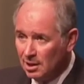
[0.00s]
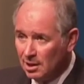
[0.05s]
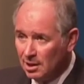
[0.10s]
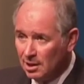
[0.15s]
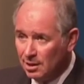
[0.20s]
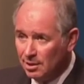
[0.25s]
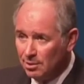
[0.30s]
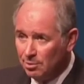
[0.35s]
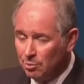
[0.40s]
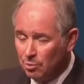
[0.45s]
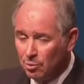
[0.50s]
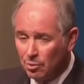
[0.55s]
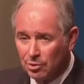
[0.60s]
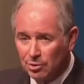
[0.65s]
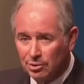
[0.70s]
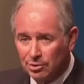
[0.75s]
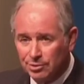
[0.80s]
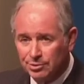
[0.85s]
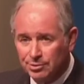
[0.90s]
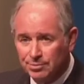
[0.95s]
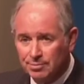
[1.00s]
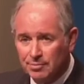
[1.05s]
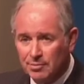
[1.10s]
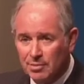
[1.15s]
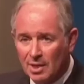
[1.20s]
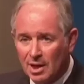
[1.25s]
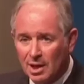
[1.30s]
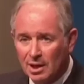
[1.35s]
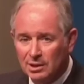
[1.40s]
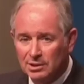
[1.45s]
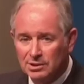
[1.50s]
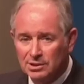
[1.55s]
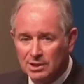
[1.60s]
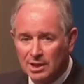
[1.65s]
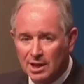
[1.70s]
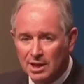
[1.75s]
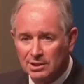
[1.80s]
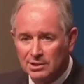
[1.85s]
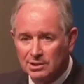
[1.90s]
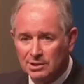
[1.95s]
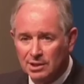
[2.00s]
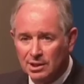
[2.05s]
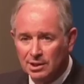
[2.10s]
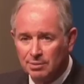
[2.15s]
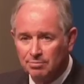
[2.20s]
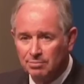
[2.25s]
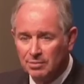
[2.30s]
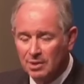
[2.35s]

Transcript: uh, the world is that there